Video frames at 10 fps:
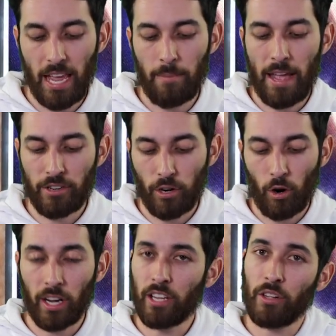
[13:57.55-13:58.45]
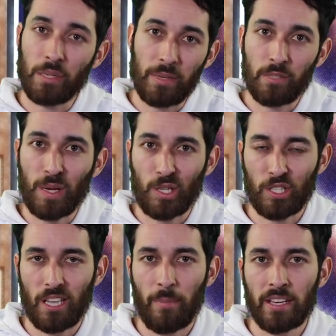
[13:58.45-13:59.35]
and Mandragora can only be special
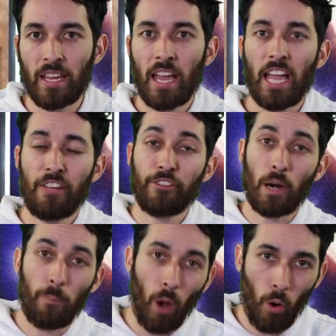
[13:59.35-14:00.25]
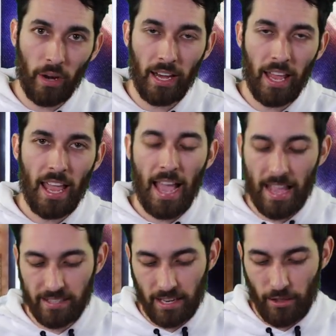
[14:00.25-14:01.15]
summoned if your opponent
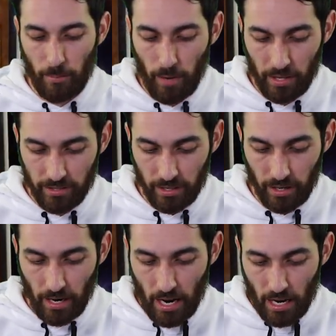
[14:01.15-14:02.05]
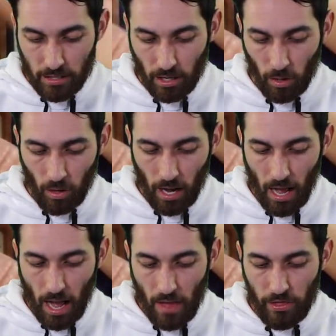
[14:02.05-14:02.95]
has another monster. So
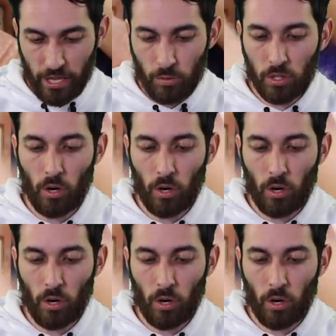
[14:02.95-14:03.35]
this was